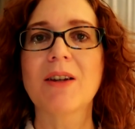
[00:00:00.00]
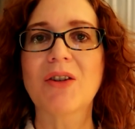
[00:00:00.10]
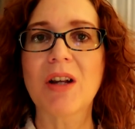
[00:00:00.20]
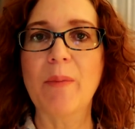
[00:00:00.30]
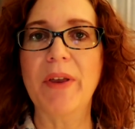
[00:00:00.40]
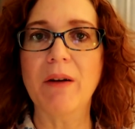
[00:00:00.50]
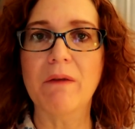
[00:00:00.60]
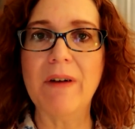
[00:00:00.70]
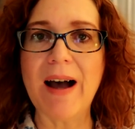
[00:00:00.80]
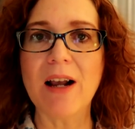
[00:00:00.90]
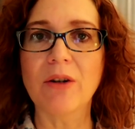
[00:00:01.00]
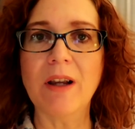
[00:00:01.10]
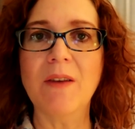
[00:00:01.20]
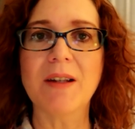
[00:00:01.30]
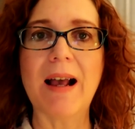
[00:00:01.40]
something vital
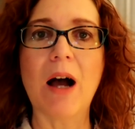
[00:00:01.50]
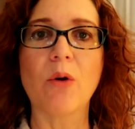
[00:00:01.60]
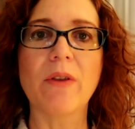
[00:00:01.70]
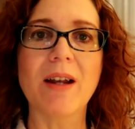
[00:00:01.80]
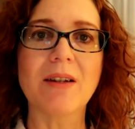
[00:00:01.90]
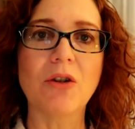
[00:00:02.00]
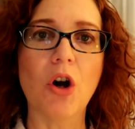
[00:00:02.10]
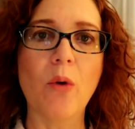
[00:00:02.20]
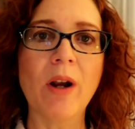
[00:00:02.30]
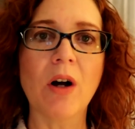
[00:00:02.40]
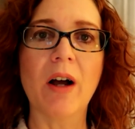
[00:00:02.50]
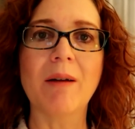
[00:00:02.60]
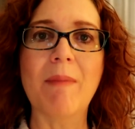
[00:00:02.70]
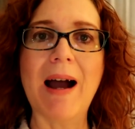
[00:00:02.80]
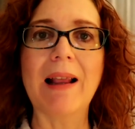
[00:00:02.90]
in this hour that's going on
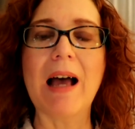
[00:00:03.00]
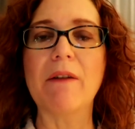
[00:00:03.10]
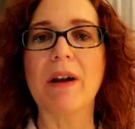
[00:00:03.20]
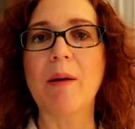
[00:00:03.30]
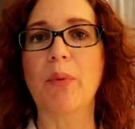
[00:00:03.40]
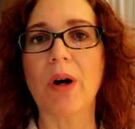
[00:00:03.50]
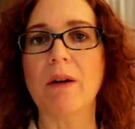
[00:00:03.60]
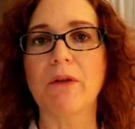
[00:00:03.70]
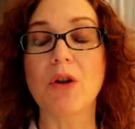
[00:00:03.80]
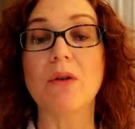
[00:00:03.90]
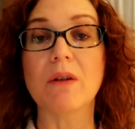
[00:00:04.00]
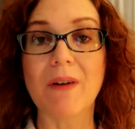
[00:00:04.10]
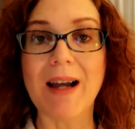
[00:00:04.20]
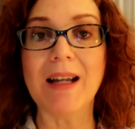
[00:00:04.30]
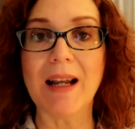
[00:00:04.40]
in my life, and I'm praying for you
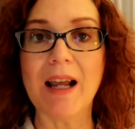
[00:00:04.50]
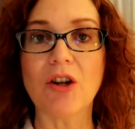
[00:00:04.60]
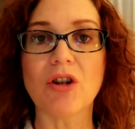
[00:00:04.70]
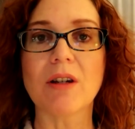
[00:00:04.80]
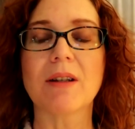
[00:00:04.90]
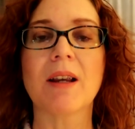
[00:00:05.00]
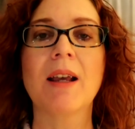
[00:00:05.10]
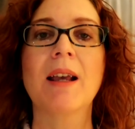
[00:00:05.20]
divine connections